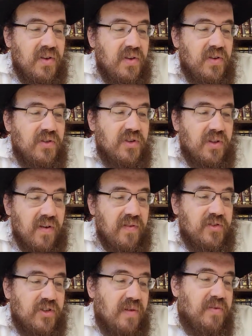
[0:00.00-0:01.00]
you should love
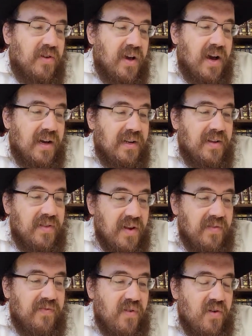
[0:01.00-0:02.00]
Hashem your God.
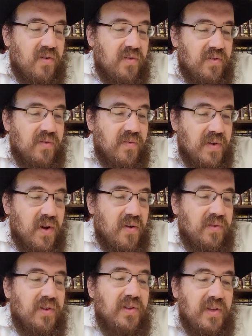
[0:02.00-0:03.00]
Therefore, we
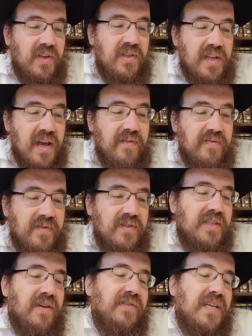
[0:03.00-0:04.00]
only need to have
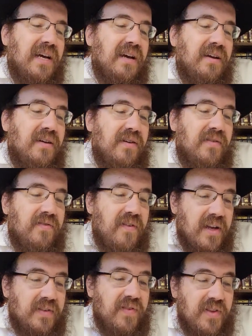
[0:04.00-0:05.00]

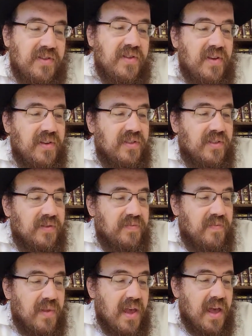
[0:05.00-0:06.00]
self-sacrifice for these things.
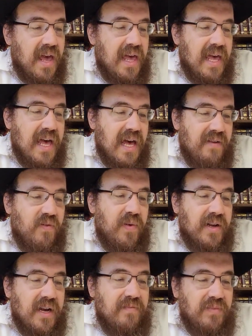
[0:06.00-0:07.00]
However,
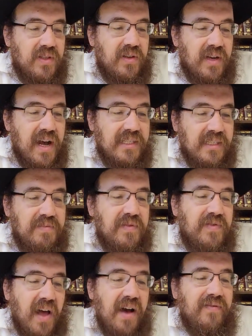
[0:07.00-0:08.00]
when it comes to the concept
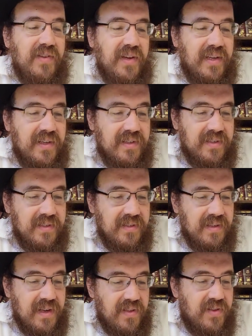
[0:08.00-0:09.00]
of davening
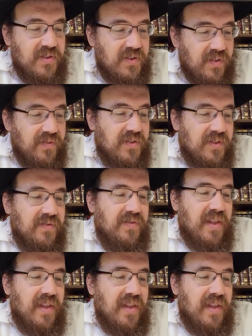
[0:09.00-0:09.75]
and the service of